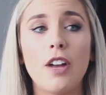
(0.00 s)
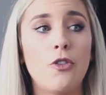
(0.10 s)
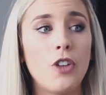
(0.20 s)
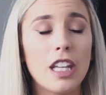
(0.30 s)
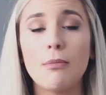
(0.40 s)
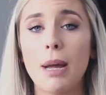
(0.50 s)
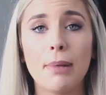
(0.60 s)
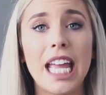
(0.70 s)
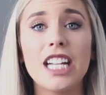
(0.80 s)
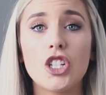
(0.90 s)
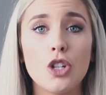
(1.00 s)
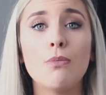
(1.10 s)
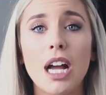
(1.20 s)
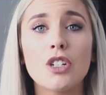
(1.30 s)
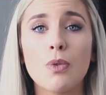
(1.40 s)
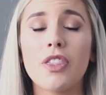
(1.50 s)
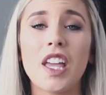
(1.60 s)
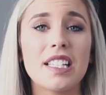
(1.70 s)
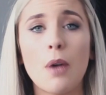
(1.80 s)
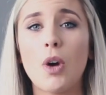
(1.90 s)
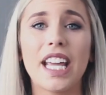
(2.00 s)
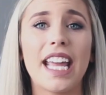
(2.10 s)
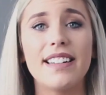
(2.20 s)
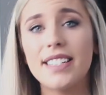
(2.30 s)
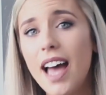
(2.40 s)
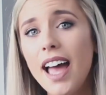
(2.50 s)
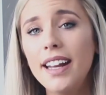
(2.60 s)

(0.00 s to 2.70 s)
and filling my plate too much with things I wanna get done.